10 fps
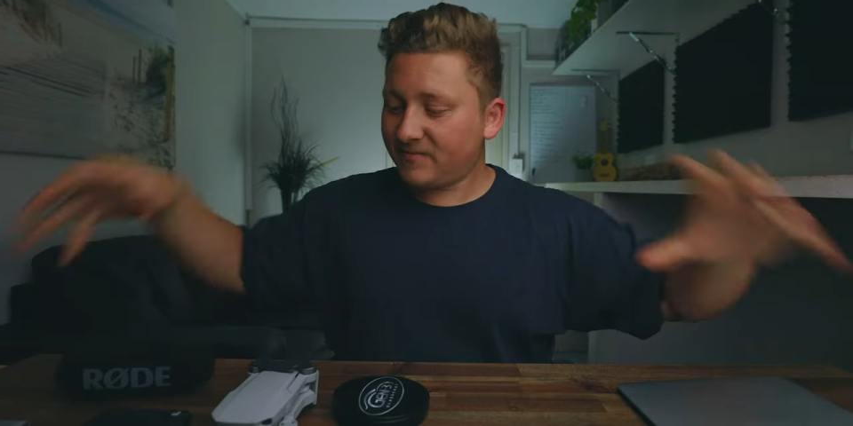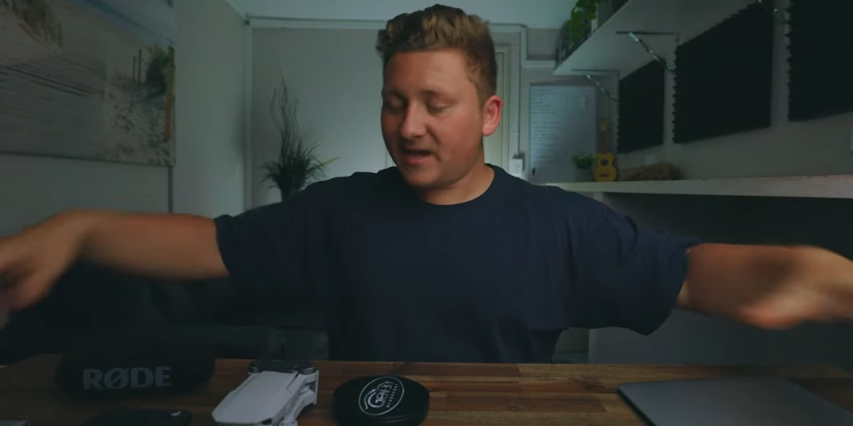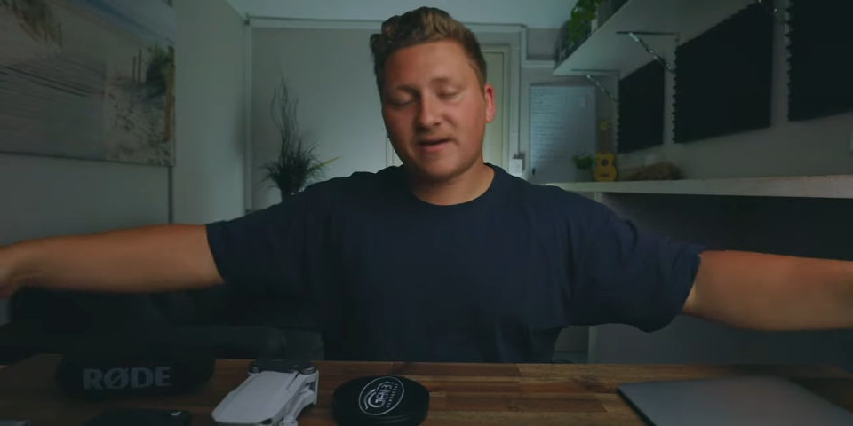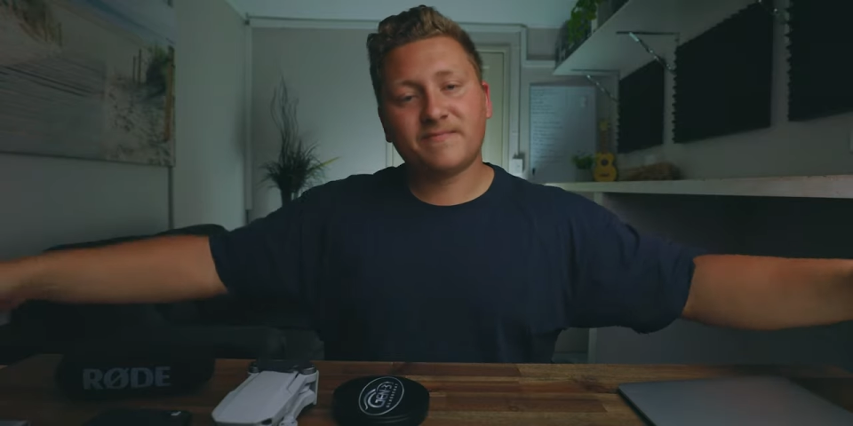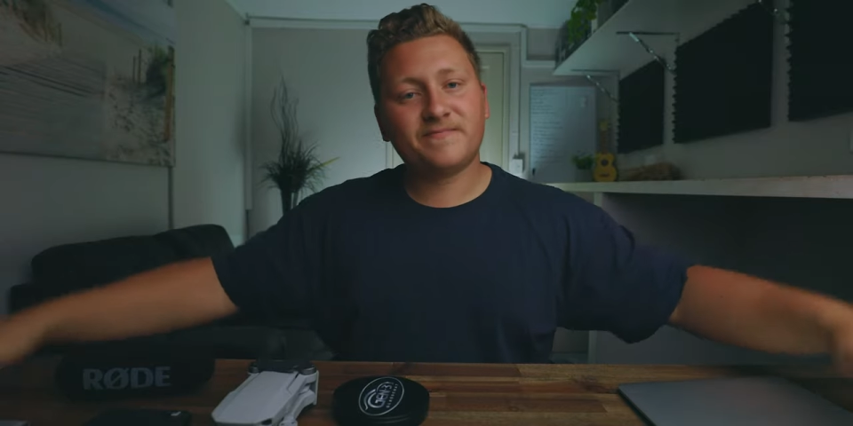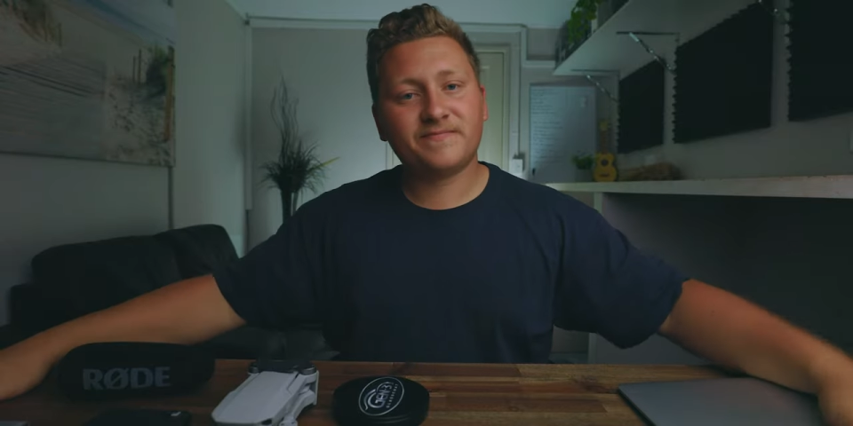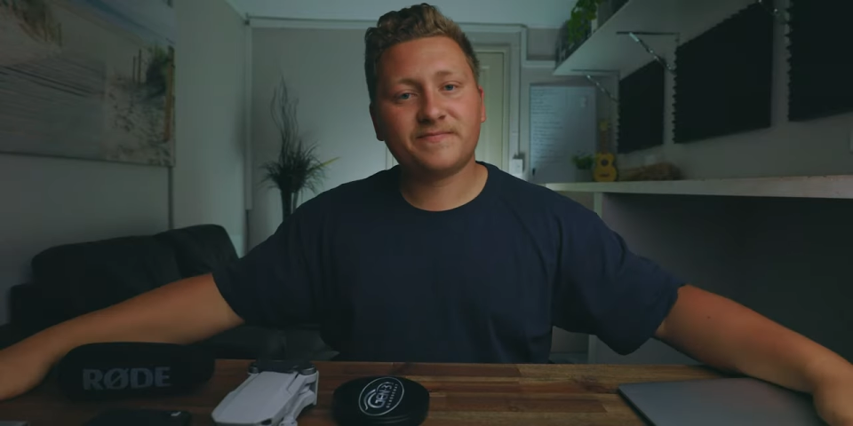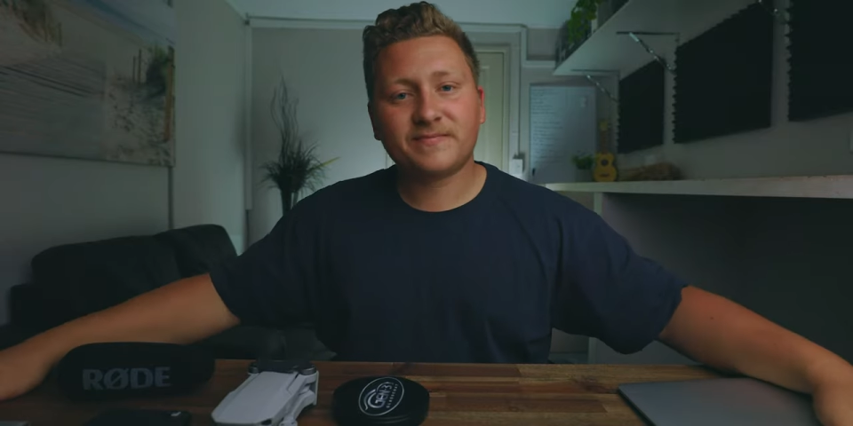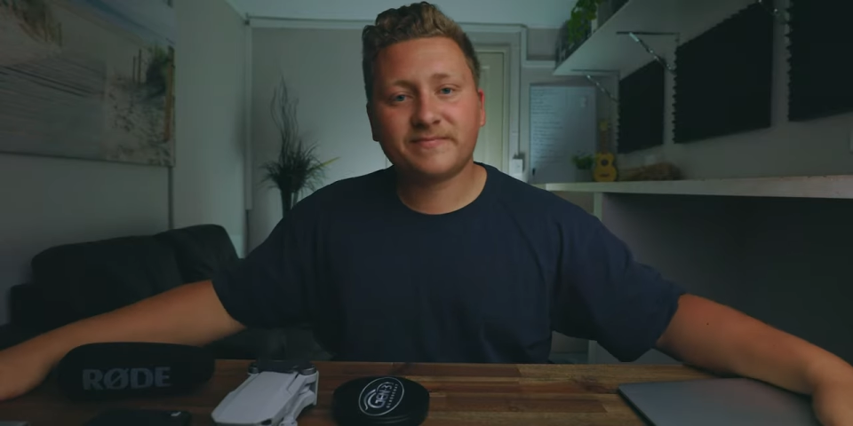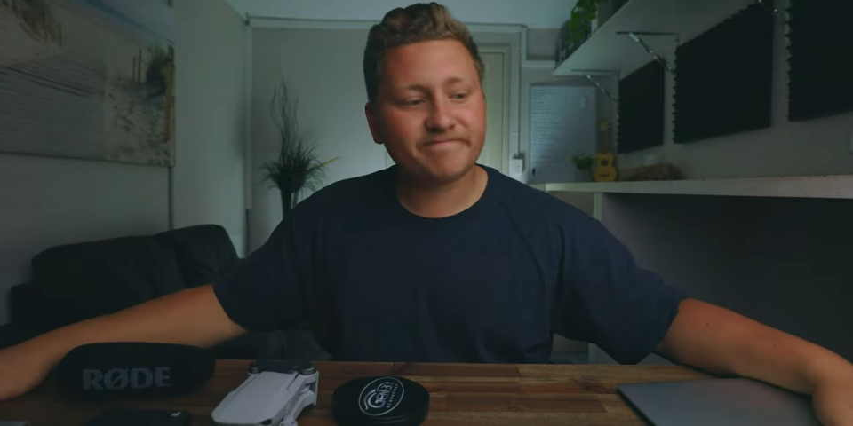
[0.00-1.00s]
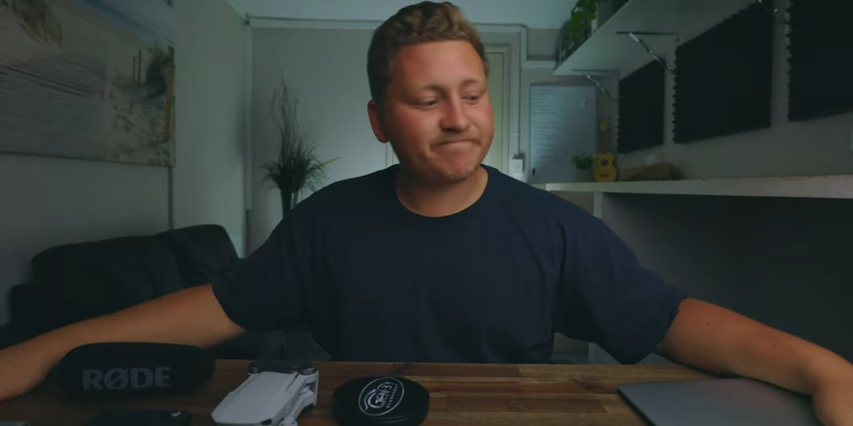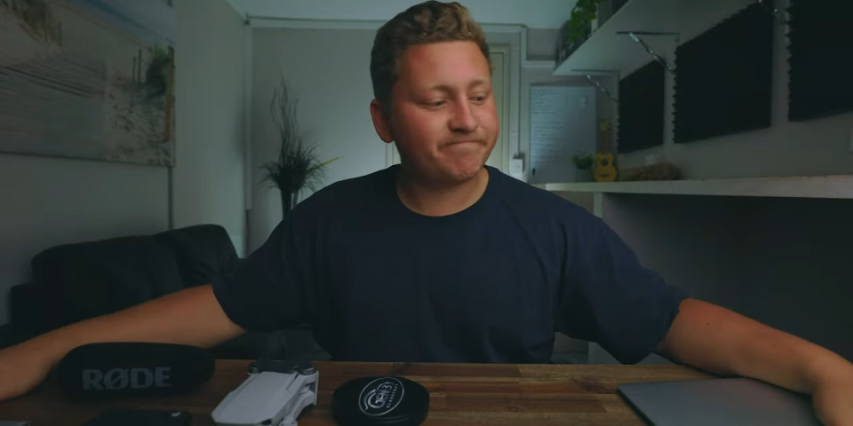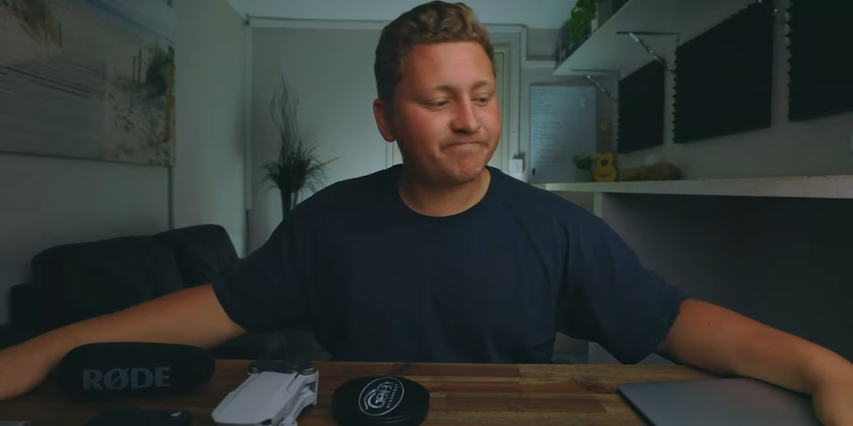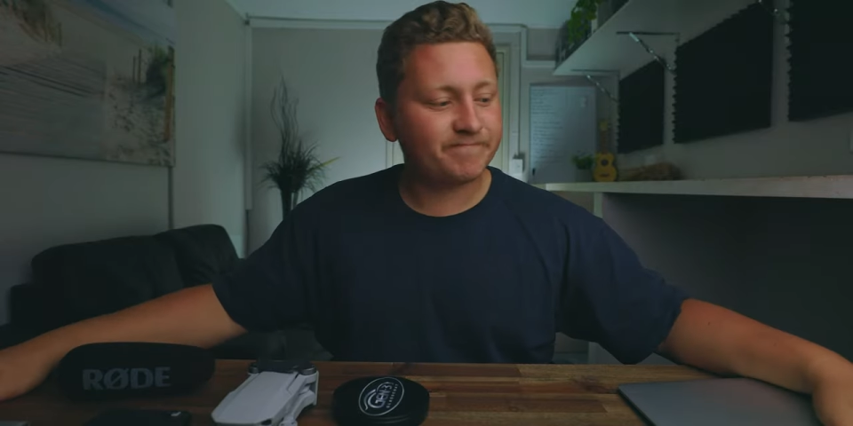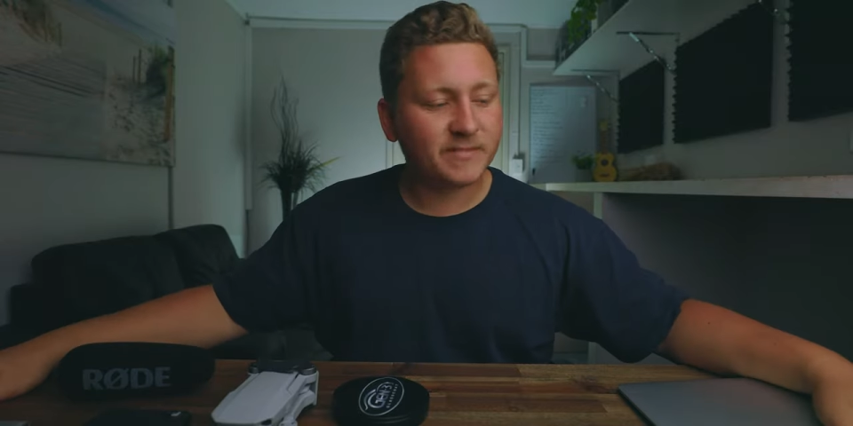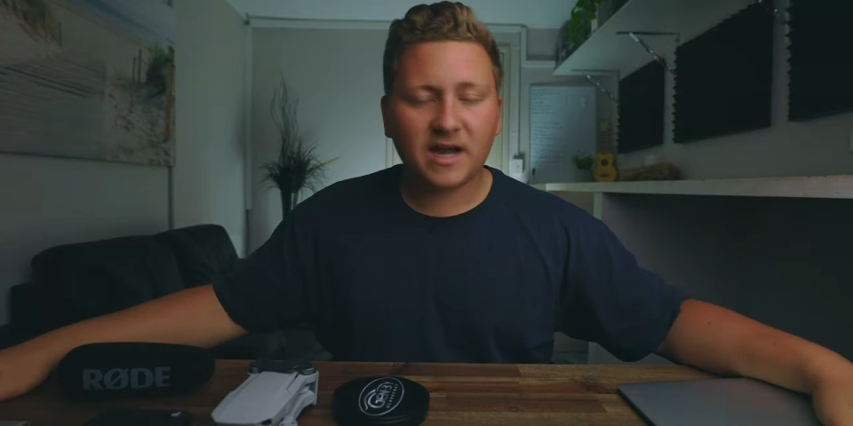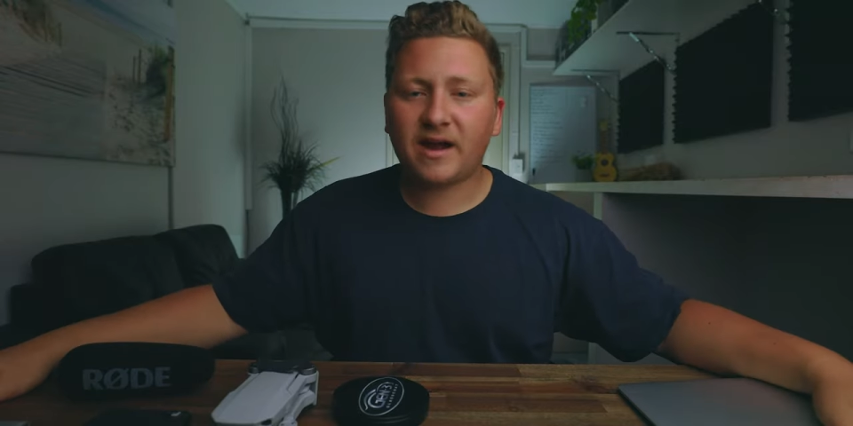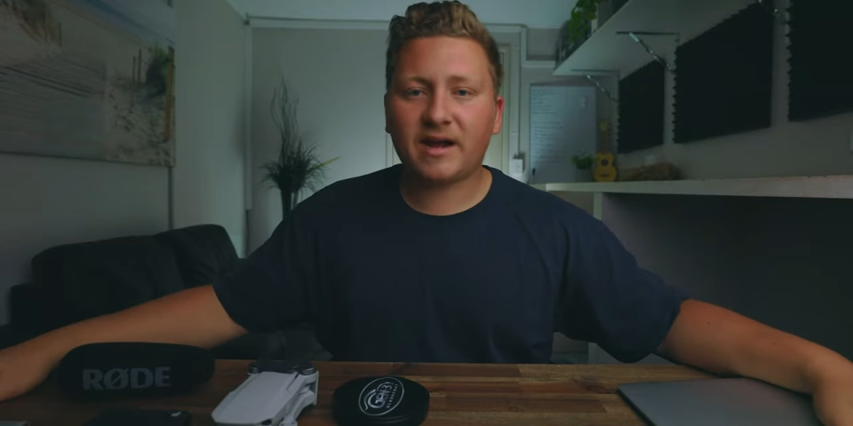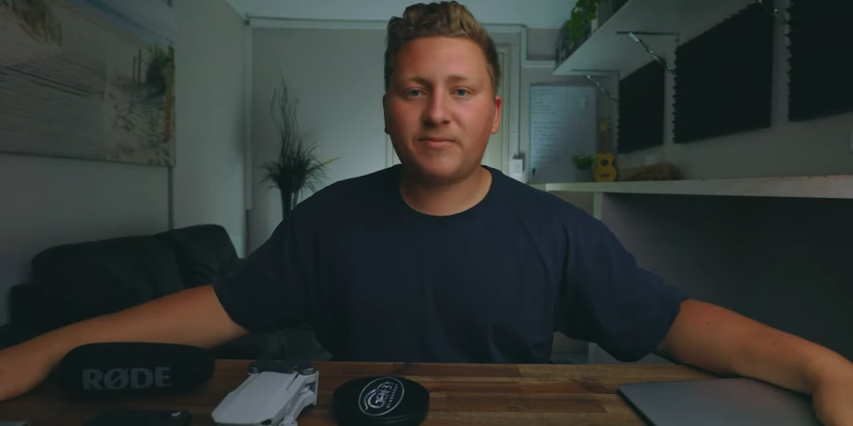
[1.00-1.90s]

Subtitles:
Yeah. All right,